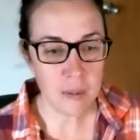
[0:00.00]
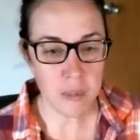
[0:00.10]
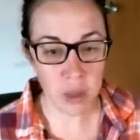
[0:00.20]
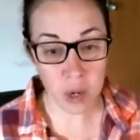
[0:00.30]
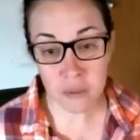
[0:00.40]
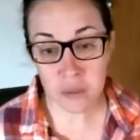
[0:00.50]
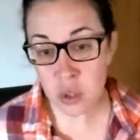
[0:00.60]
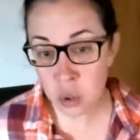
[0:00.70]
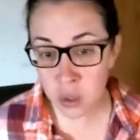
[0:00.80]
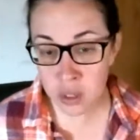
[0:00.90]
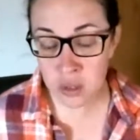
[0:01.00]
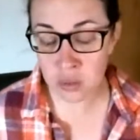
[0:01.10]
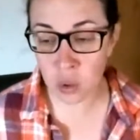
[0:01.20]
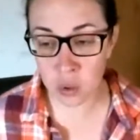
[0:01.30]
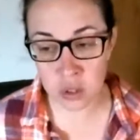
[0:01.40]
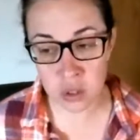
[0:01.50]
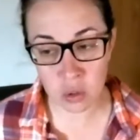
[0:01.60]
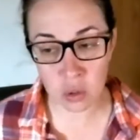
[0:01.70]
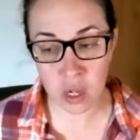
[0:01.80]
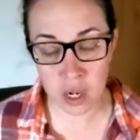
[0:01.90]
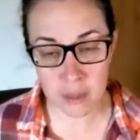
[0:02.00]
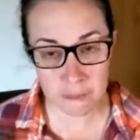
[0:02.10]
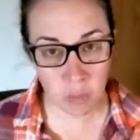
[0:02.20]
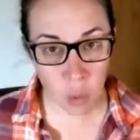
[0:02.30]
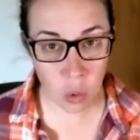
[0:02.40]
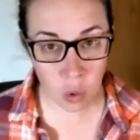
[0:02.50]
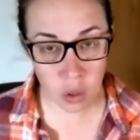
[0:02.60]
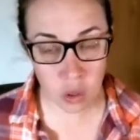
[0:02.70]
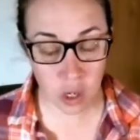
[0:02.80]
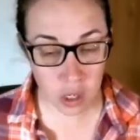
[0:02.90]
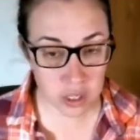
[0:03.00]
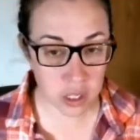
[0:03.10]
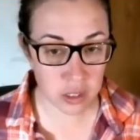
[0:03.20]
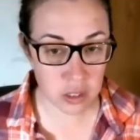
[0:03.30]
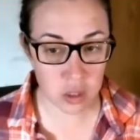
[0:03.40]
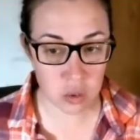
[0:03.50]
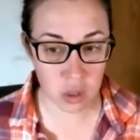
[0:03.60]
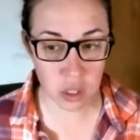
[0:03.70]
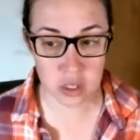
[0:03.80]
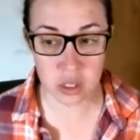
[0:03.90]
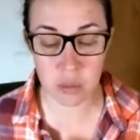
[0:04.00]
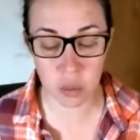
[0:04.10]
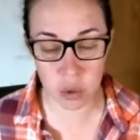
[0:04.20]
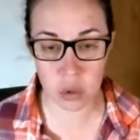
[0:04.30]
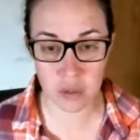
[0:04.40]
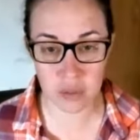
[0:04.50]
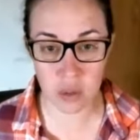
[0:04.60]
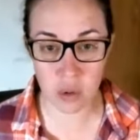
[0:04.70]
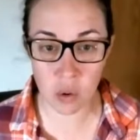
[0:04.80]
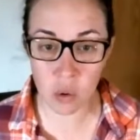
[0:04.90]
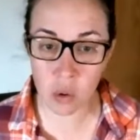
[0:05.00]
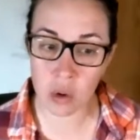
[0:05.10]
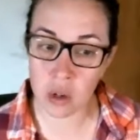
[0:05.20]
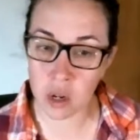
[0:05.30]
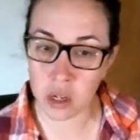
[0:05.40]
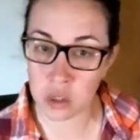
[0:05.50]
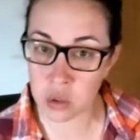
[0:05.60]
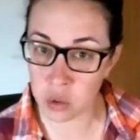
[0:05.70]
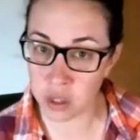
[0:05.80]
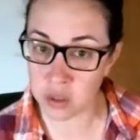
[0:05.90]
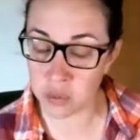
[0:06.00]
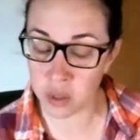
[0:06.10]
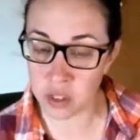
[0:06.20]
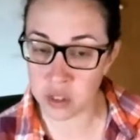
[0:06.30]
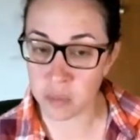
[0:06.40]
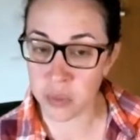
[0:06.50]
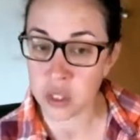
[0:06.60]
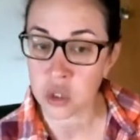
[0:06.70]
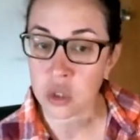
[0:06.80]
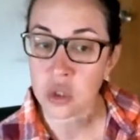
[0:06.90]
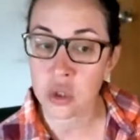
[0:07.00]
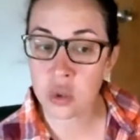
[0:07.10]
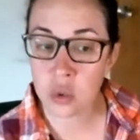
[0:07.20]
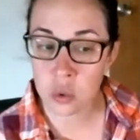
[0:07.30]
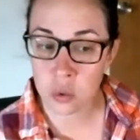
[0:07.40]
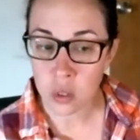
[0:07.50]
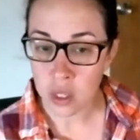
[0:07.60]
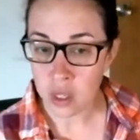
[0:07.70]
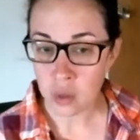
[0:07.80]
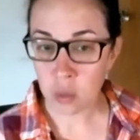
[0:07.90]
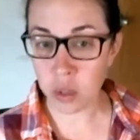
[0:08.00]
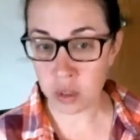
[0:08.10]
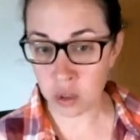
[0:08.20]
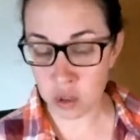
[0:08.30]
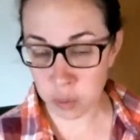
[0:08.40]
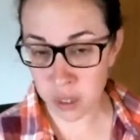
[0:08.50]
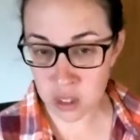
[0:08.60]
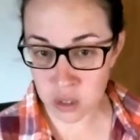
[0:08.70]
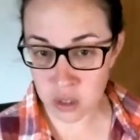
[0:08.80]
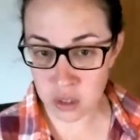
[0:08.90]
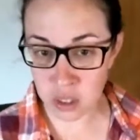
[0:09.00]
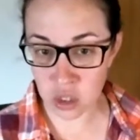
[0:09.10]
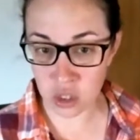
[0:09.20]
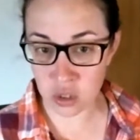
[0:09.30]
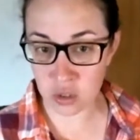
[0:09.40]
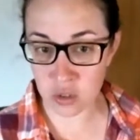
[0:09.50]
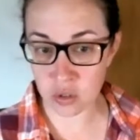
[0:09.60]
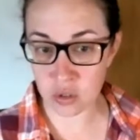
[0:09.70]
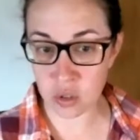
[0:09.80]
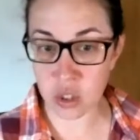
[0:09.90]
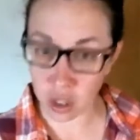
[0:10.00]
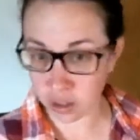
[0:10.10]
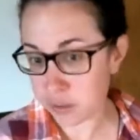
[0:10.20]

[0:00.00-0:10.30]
I have the choice of going to create more content to try to get more traffic, or I could try to find something to do with those pages that just suck.